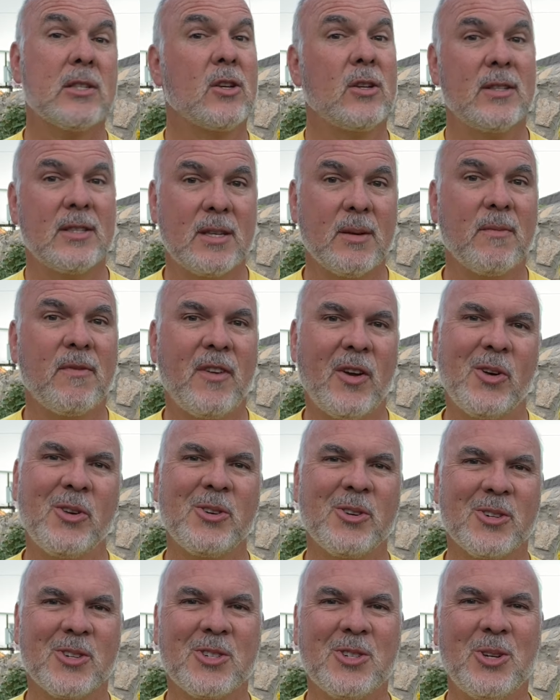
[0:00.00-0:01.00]
and some
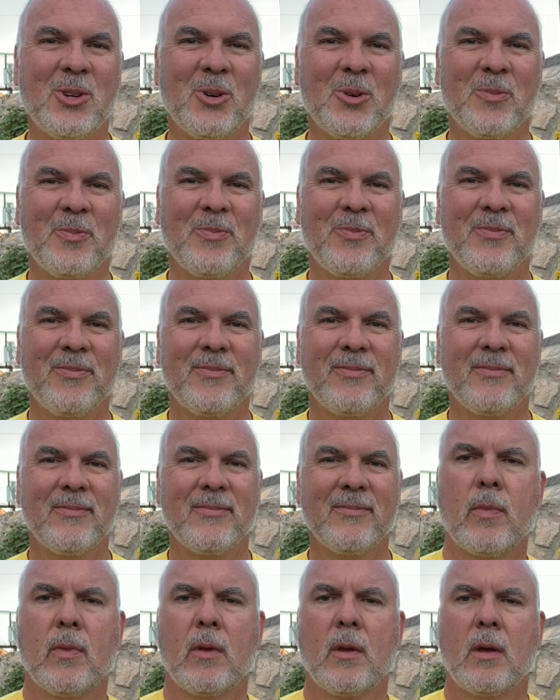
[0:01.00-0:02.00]
failures too.
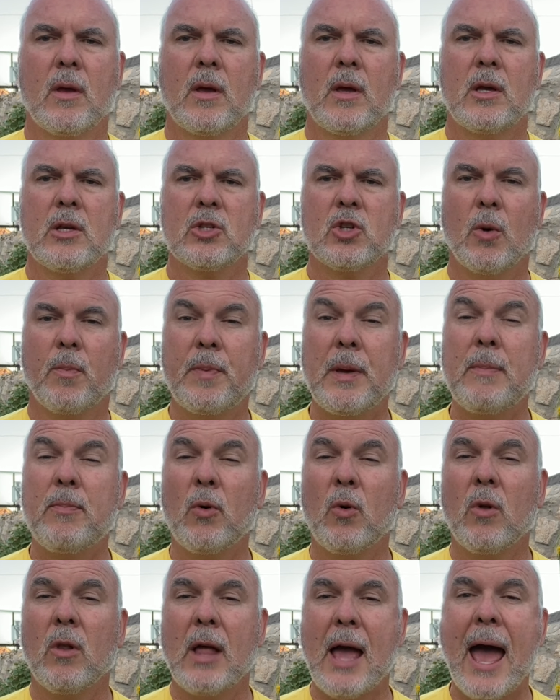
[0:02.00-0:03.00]
So
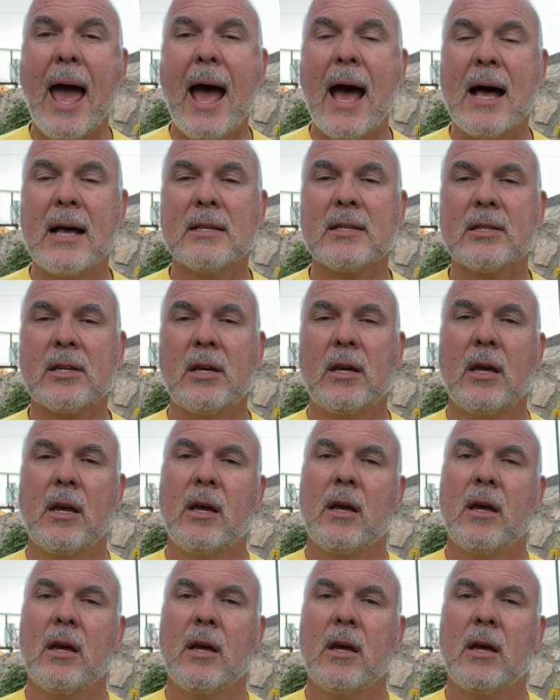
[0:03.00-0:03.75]
people ask,